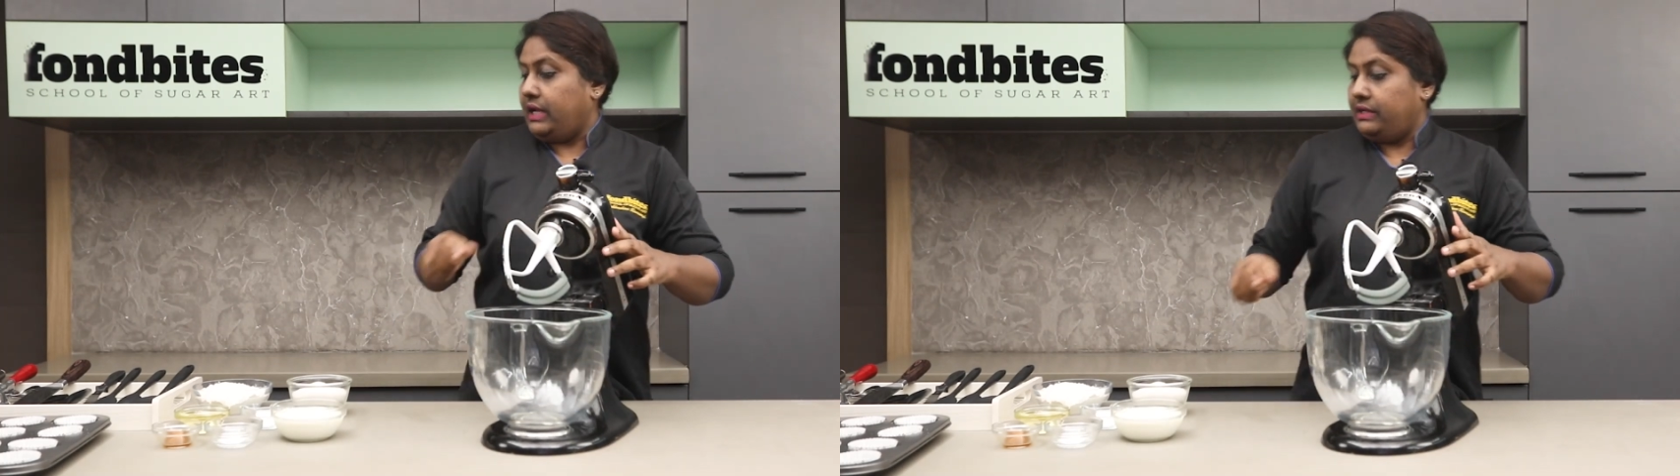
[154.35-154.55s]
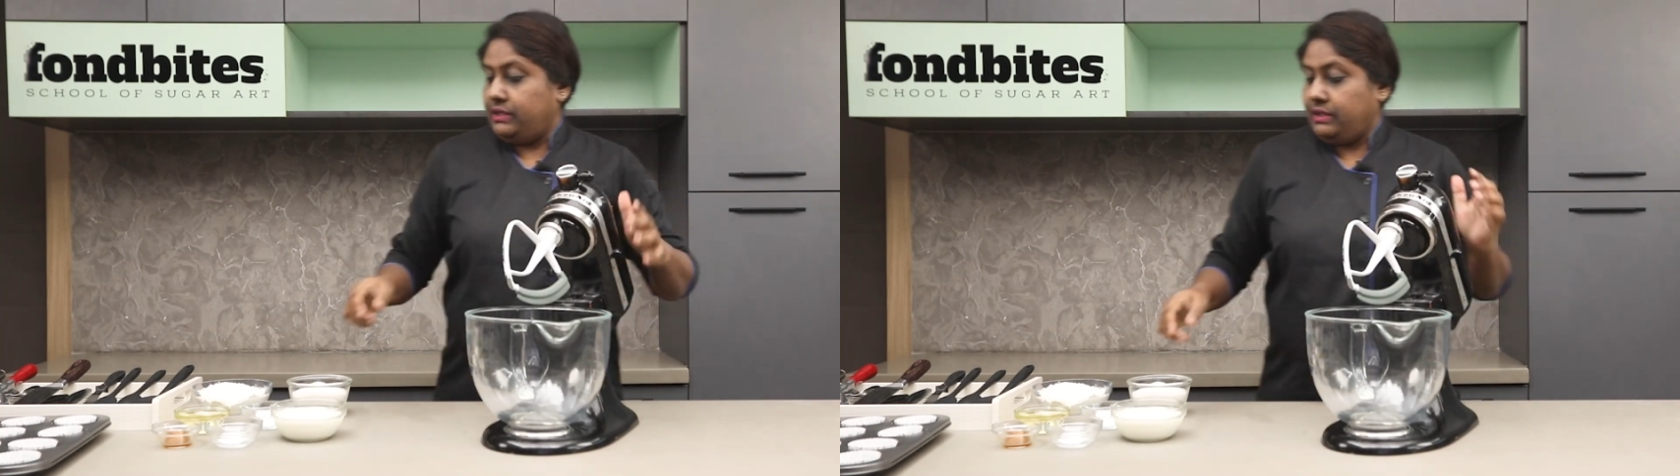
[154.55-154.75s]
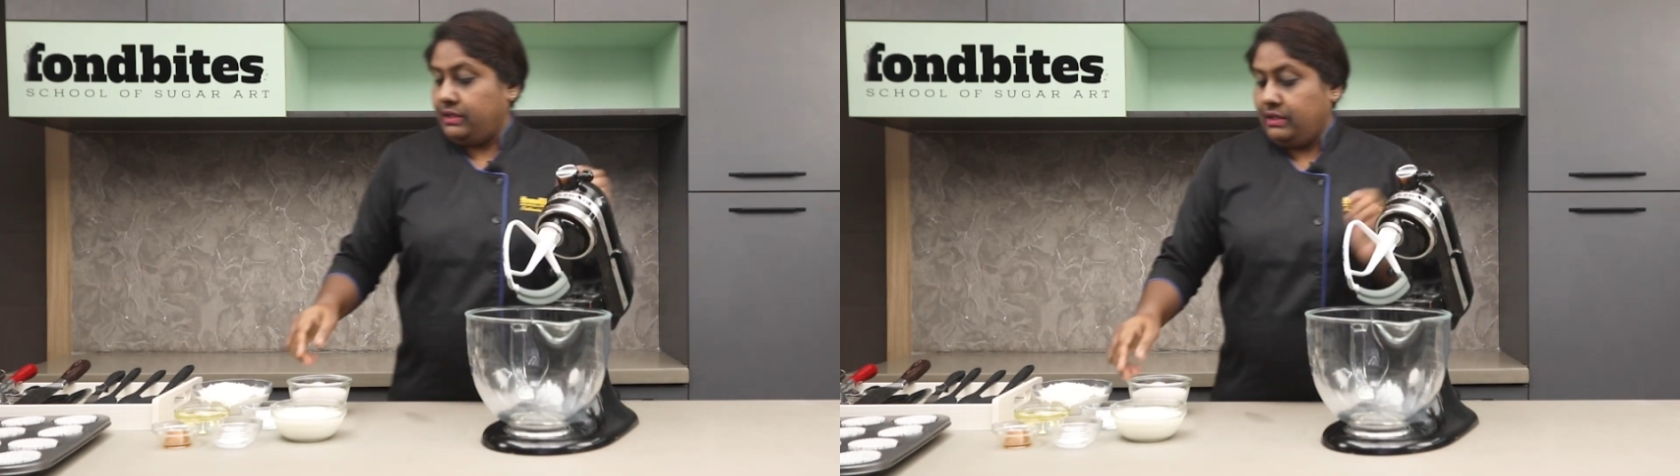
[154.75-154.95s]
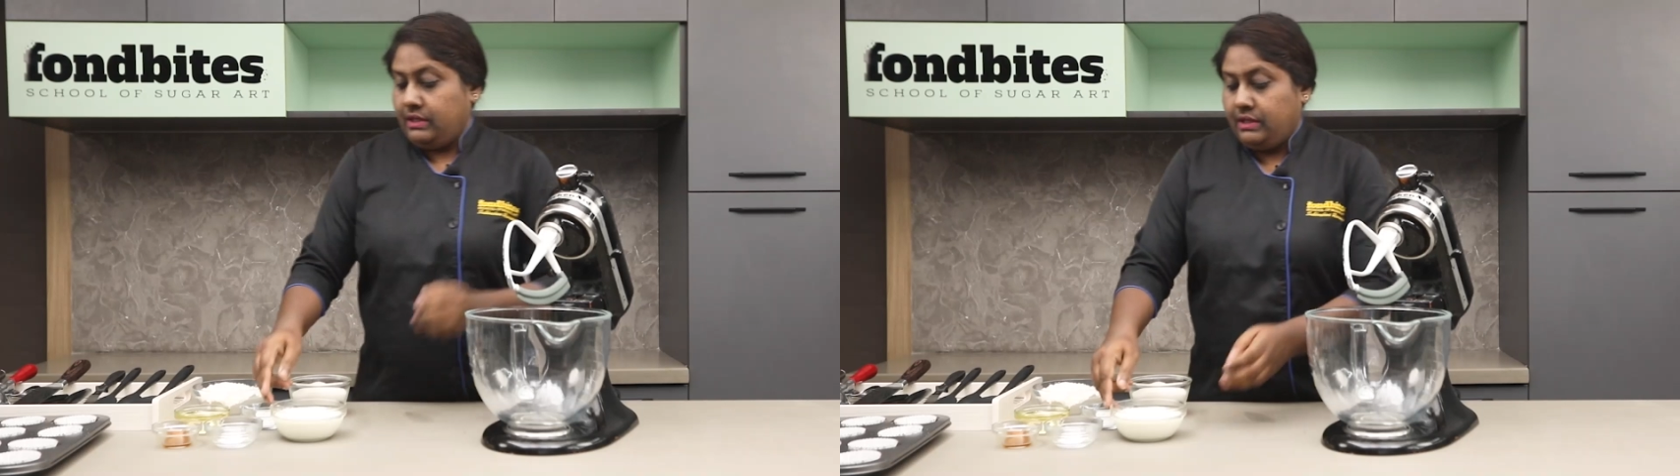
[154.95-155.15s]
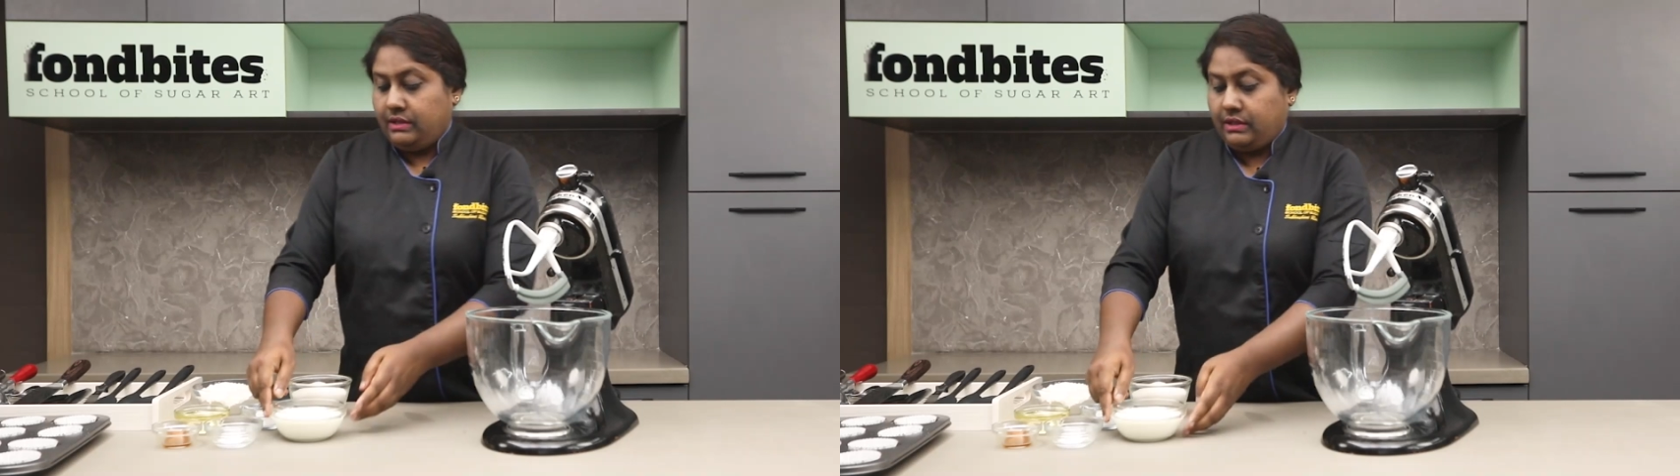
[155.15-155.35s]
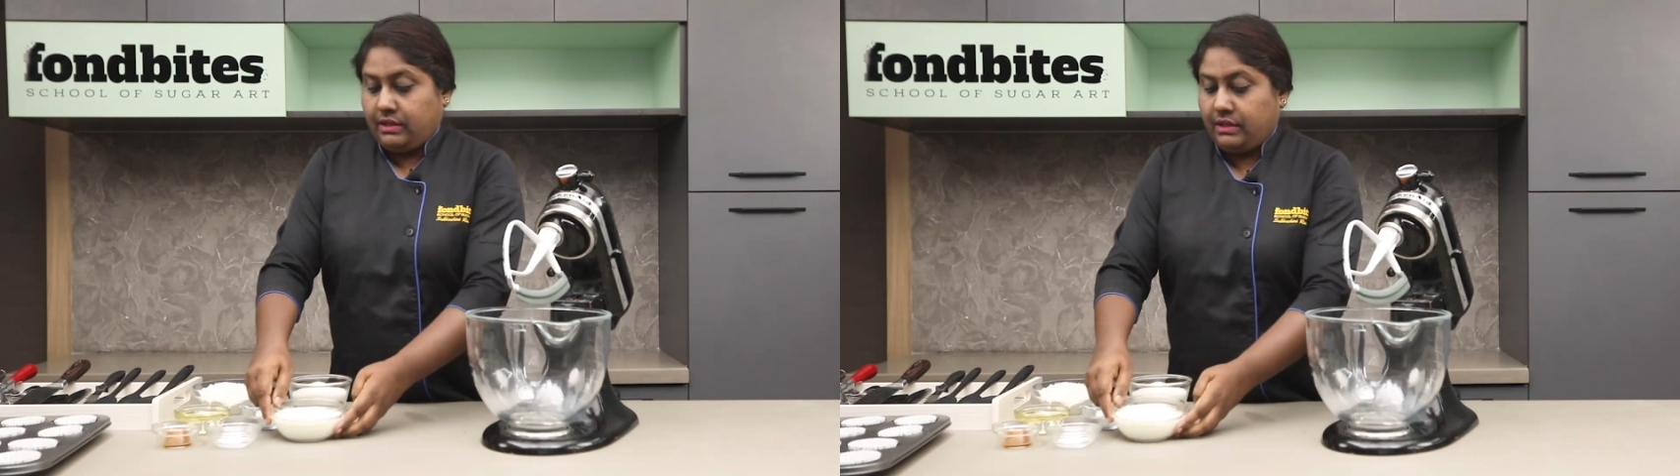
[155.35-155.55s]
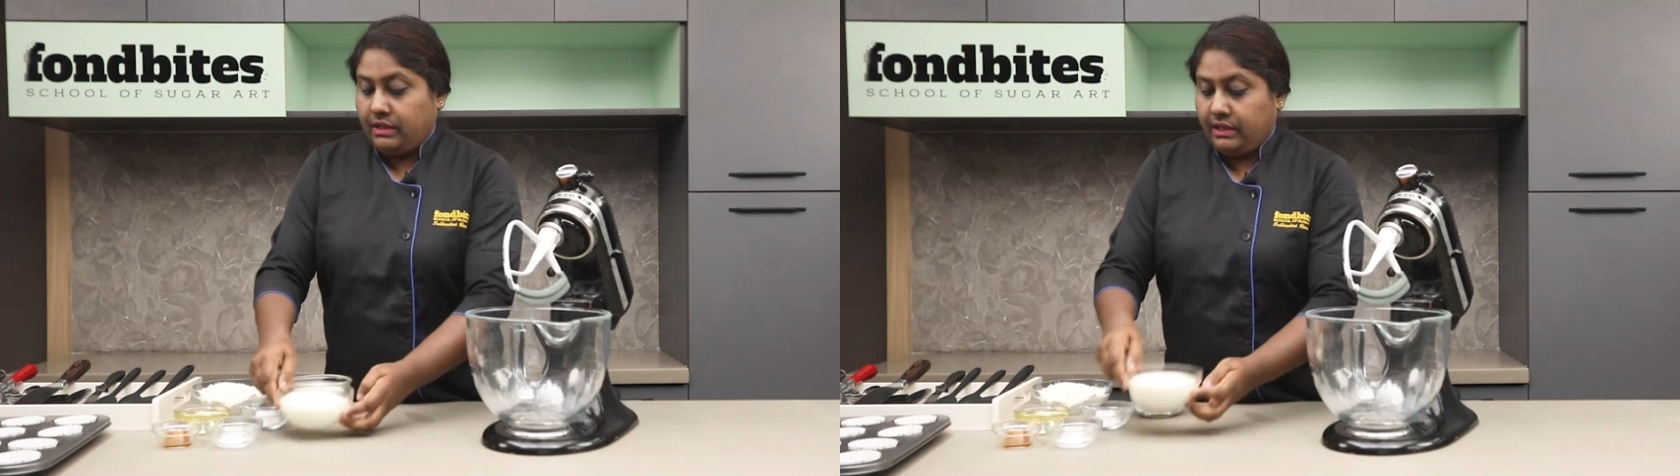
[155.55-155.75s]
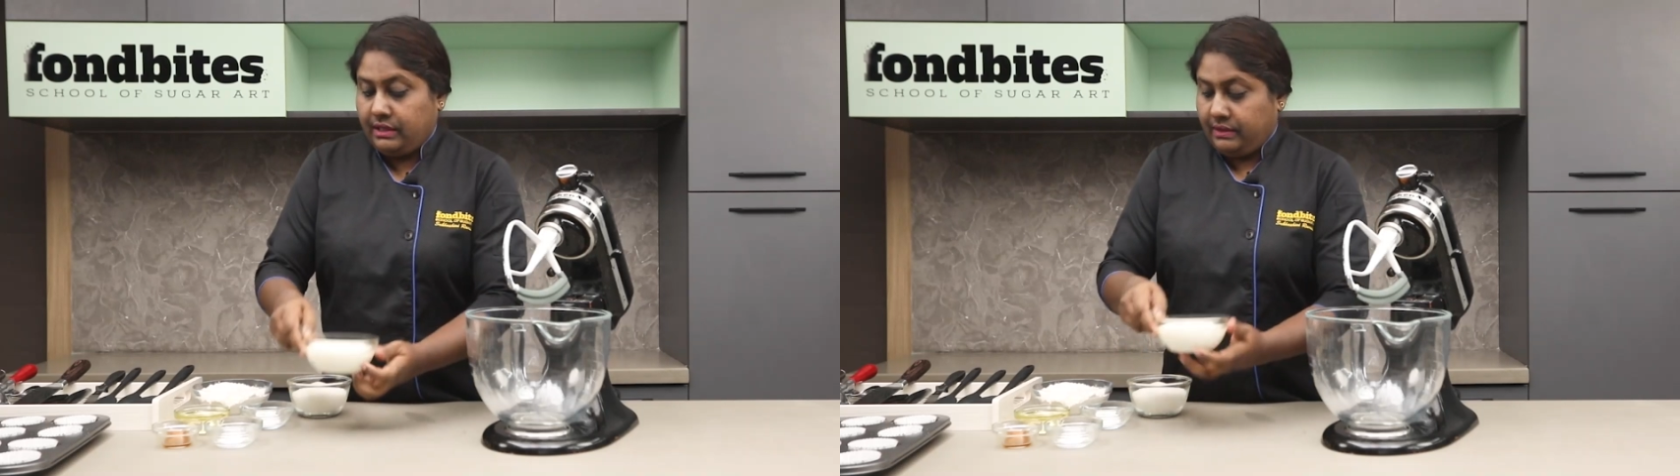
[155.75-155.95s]
add the
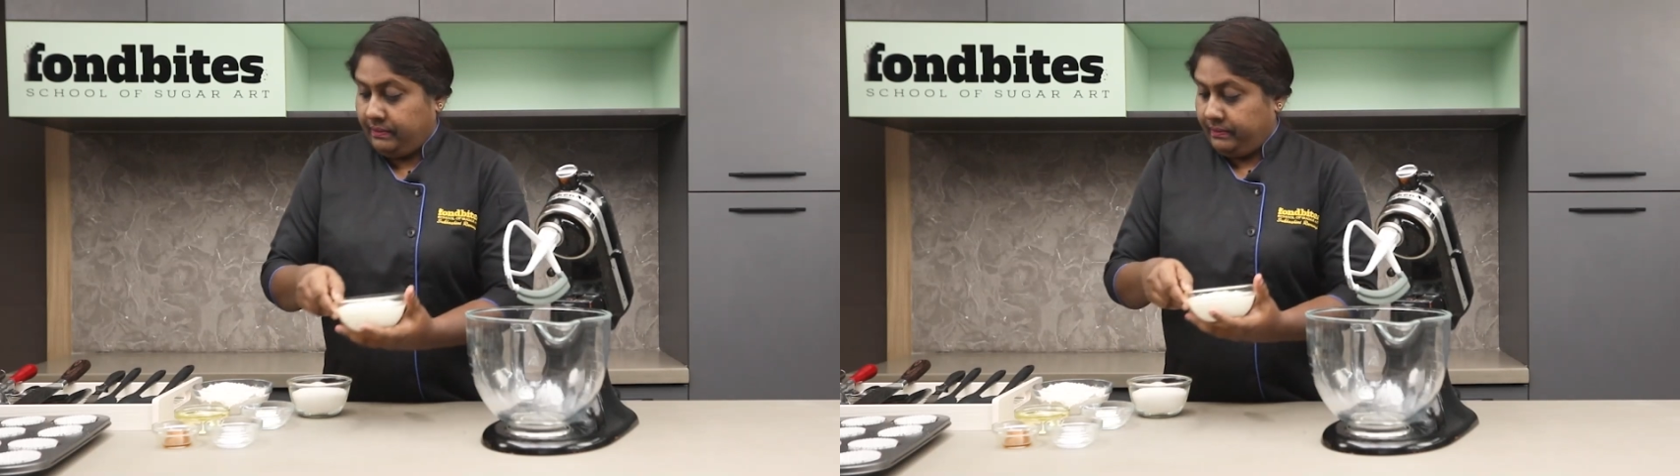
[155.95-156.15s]
curd,